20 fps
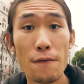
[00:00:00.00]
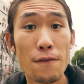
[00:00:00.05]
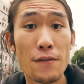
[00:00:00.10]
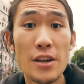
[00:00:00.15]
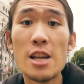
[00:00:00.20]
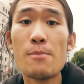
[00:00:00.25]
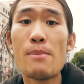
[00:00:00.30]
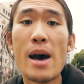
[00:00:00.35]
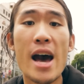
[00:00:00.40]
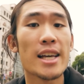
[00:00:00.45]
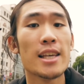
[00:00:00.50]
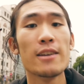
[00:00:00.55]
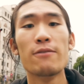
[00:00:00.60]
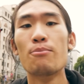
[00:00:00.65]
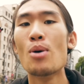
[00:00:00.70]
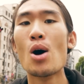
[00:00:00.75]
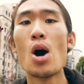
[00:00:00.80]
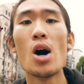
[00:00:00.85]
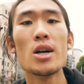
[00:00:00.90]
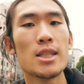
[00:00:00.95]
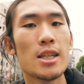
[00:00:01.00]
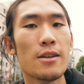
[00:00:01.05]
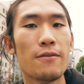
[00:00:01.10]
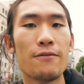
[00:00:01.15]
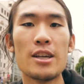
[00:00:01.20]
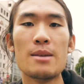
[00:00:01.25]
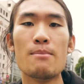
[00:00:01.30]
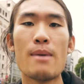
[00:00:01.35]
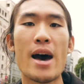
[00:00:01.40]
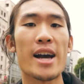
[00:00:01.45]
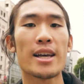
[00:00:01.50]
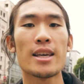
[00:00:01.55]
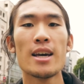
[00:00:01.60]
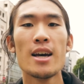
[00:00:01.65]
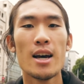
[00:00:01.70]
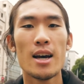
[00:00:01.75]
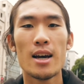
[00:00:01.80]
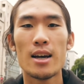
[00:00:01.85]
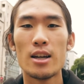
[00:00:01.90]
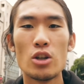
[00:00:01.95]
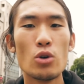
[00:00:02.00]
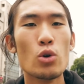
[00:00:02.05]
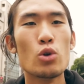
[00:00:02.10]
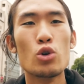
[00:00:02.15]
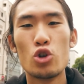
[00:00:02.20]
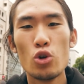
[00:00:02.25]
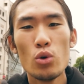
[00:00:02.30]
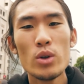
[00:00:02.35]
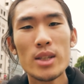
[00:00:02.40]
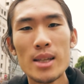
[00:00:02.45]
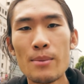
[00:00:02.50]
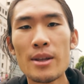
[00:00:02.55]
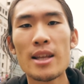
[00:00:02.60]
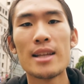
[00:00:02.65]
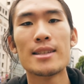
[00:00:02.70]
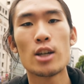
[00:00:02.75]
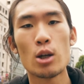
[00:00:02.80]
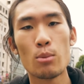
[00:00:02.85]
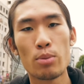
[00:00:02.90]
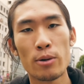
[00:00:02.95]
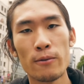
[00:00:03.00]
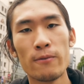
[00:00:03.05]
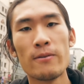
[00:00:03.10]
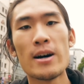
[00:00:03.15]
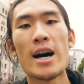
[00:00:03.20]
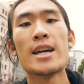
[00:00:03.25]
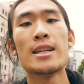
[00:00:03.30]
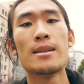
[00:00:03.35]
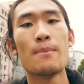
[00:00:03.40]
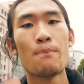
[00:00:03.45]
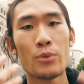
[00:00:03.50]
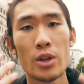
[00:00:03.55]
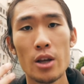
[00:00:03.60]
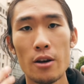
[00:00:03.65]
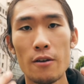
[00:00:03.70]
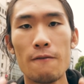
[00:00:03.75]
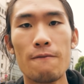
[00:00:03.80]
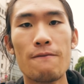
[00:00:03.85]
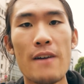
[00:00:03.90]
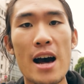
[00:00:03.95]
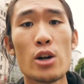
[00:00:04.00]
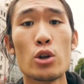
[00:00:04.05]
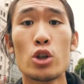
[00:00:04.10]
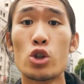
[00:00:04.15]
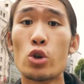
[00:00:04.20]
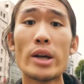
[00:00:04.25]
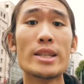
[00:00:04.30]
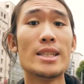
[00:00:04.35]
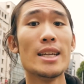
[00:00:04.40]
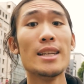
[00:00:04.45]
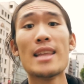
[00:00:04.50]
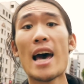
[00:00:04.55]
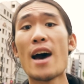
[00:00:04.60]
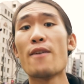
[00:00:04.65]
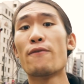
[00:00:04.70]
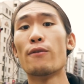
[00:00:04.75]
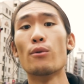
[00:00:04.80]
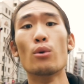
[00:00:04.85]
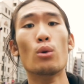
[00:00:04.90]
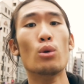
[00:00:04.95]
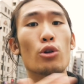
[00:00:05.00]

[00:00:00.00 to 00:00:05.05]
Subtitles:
feedback, give positive feedback, you know, do something that's gonna provide value. So I did that for a